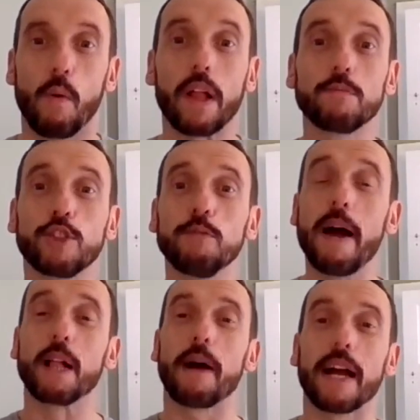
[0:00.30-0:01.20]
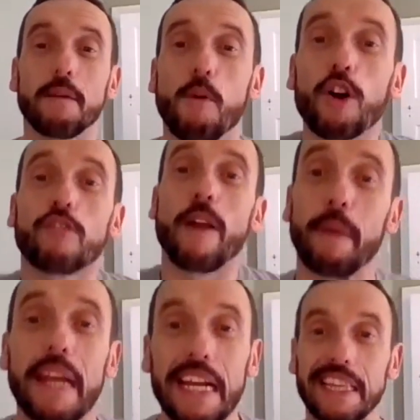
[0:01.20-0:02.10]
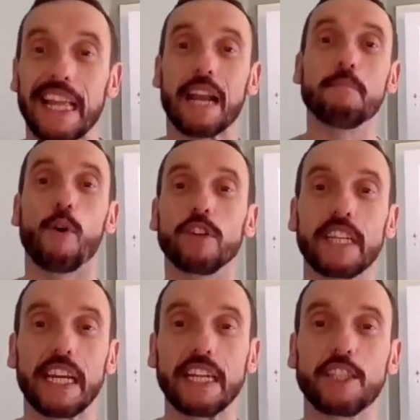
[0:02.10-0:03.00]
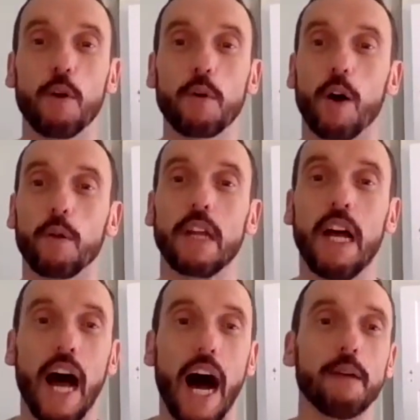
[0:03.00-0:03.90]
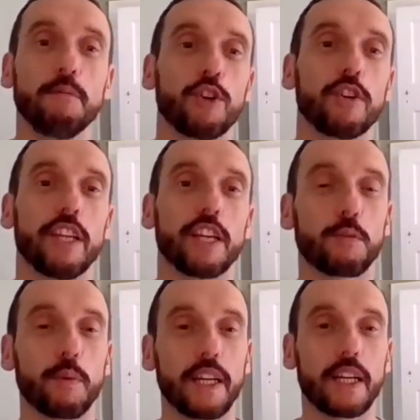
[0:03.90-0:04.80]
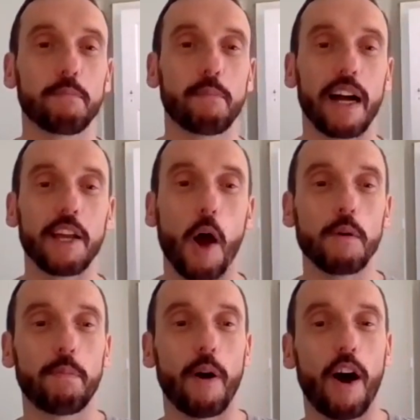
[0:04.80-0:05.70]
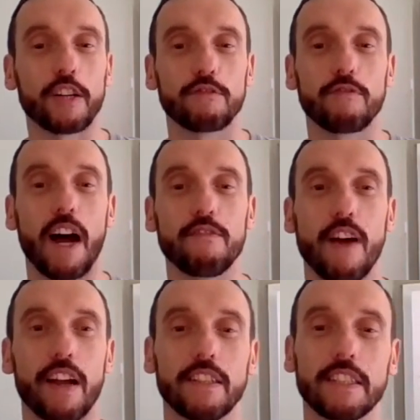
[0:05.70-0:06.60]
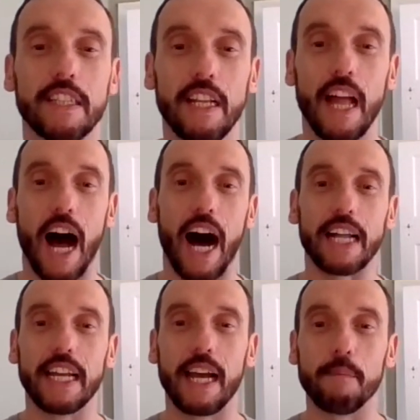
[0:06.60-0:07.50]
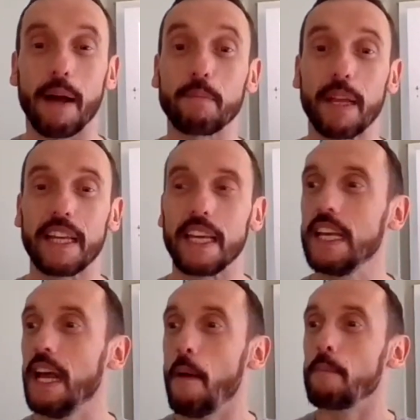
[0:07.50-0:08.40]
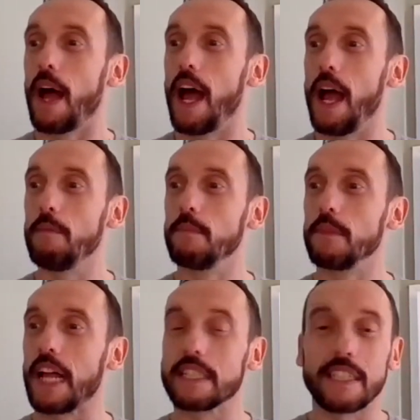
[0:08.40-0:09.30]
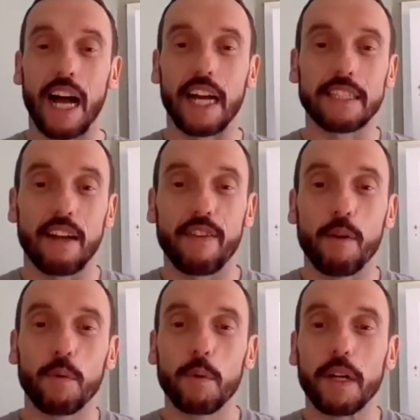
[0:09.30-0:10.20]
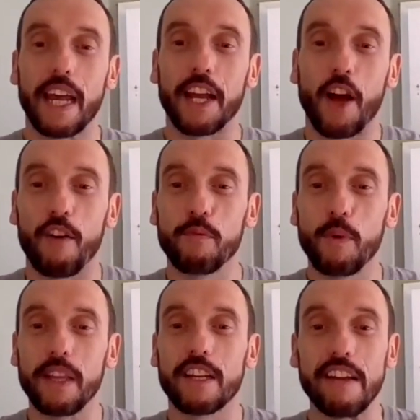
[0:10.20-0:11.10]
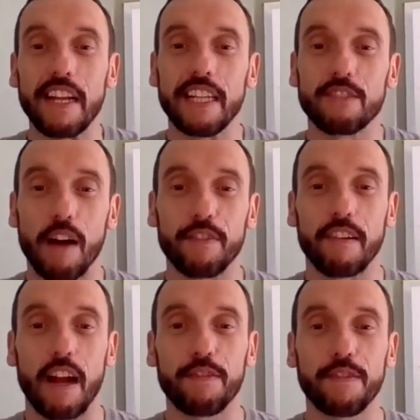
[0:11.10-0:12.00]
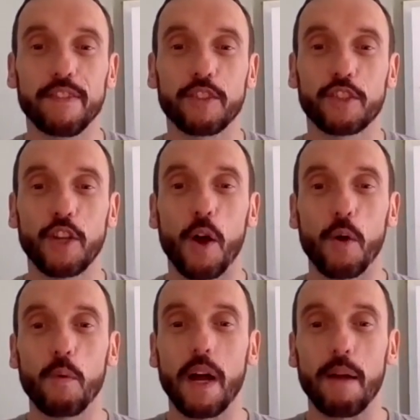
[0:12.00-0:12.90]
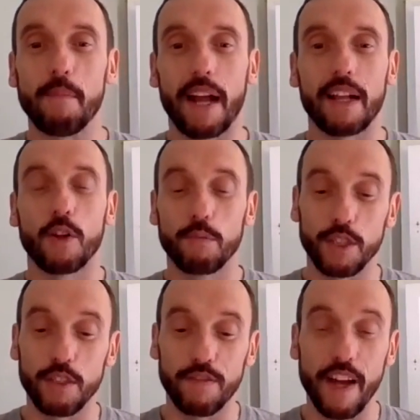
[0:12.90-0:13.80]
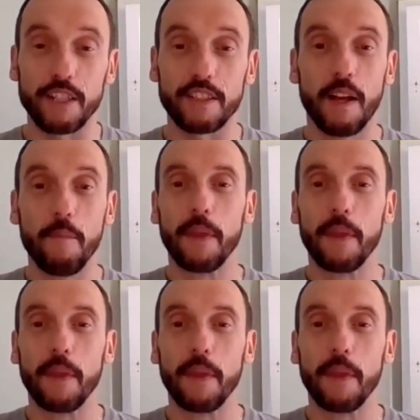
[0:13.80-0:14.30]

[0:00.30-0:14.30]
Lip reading: Welcome to Mailbag, more gripping than a Moyes Keane chokehold. I am joined this week by Owen Parks, Ryan Reynolds, and Mike Blakey. Lads, as ever, we will kick off with Greeny's Raphograph. So, Mike, I'll come to you first.